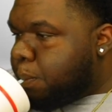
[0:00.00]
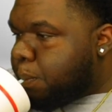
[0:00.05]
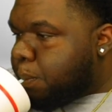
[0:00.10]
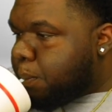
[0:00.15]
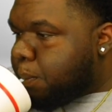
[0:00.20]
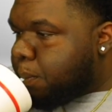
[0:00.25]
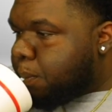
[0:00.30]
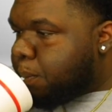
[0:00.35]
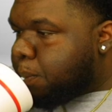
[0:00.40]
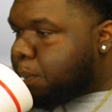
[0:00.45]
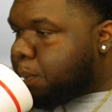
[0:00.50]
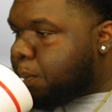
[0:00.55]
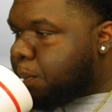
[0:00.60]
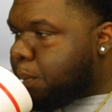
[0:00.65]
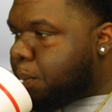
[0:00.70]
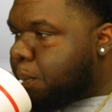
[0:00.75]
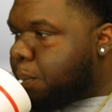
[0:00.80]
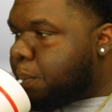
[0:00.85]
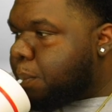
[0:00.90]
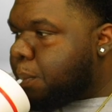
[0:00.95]

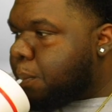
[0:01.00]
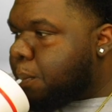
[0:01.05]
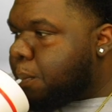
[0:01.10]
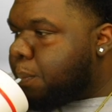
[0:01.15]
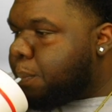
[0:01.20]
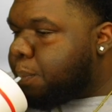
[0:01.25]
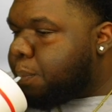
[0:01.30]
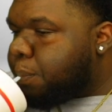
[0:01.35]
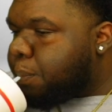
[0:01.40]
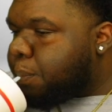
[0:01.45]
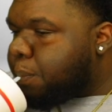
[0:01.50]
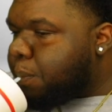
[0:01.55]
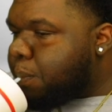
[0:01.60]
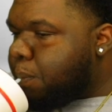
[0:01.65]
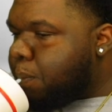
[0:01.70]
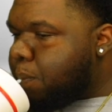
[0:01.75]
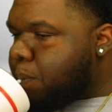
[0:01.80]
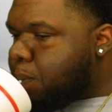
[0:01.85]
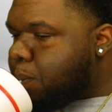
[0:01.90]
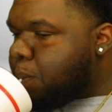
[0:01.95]

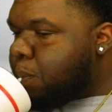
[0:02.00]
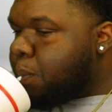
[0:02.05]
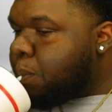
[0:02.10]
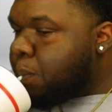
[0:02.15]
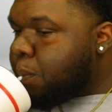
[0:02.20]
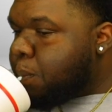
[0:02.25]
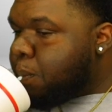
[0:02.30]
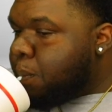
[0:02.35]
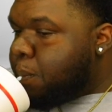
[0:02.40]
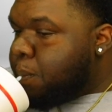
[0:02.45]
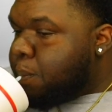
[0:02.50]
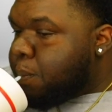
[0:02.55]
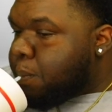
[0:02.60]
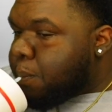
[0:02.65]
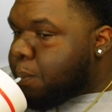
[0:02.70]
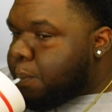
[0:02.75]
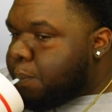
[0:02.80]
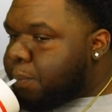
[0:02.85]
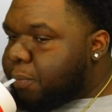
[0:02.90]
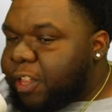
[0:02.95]

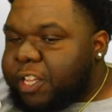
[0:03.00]
(silent)